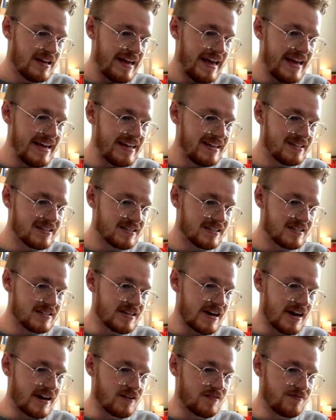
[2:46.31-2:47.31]
8
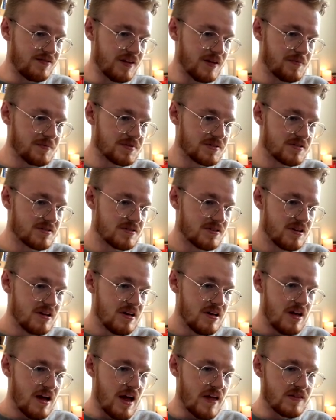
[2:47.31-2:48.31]
tire flips,
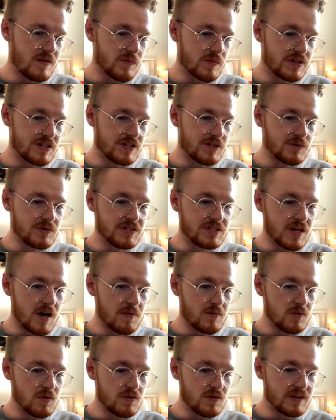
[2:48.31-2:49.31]
and then we're gonna do a
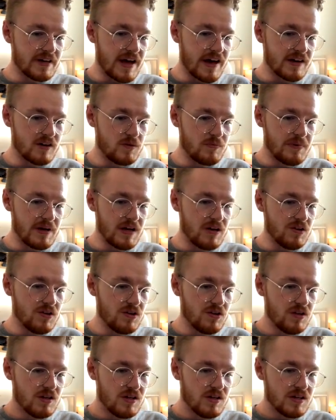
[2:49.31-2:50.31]
double
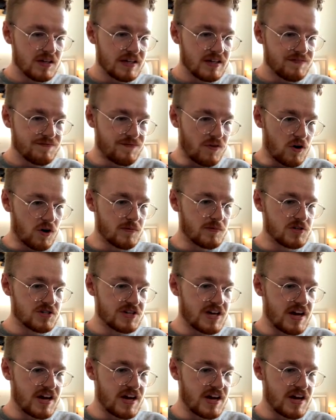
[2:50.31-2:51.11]
kettlebell farmer's